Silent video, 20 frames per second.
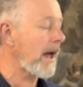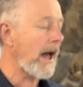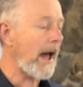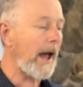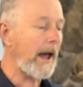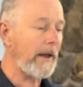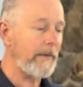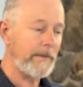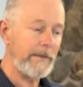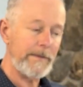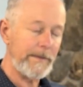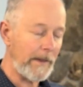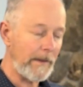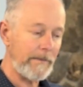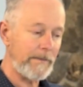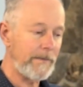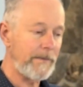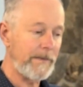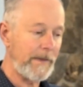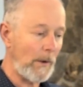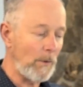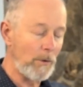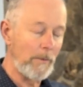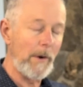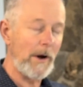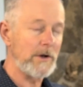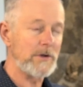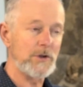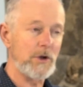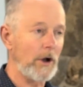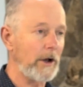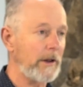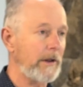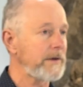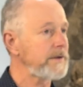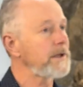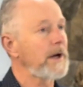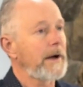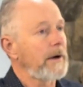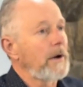But they will most likely
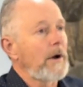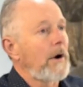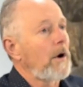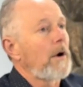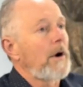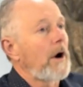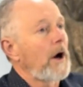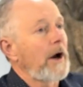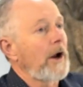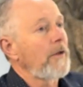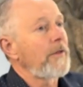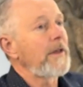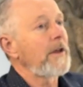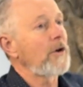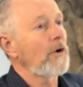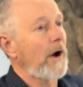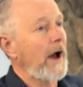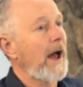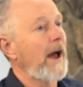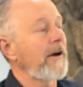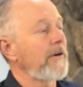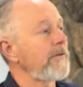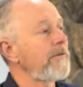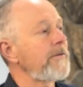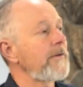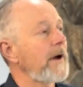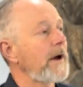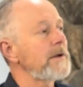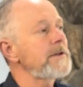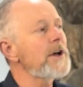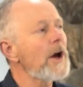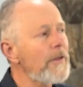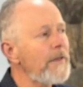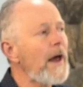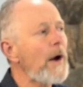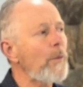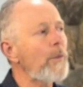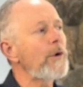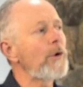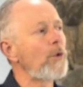say, no, I don't think I have. And so
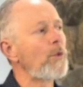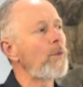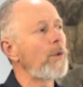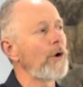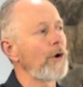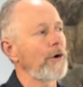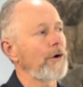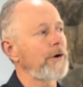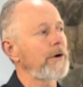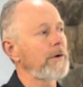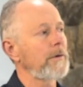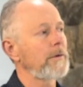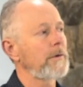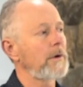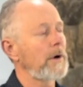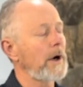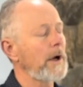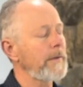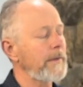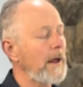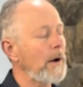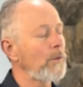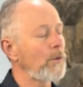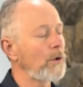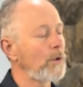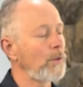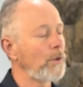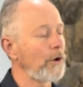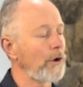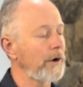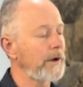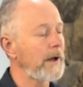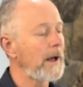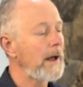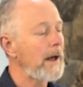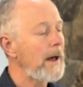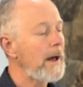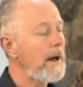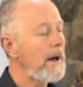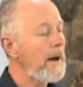that will work, right? That will work.
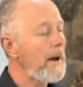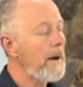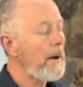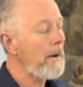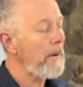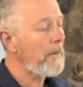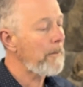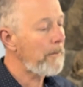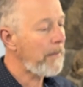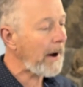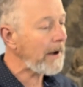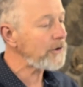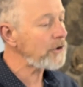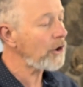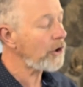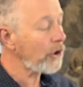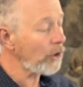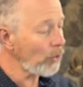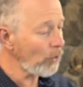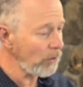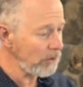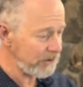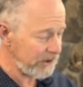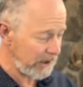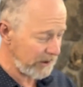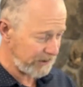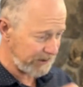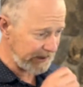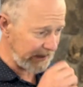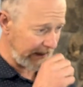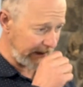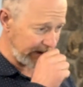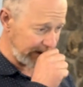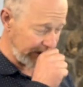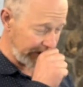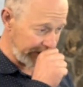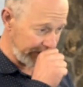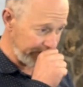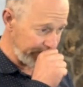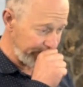But you can also say to
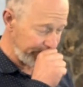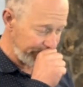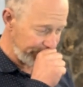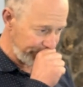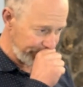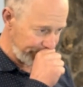them,